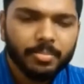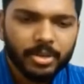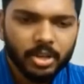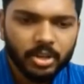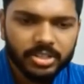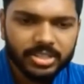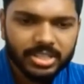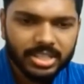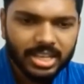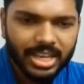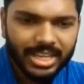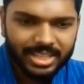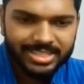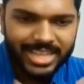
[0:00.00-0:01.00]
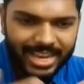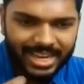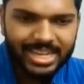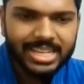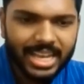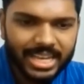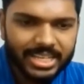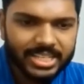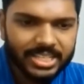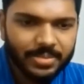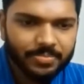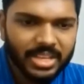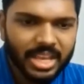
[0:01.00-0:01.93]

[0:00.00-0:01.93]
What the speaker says: Because in the second case,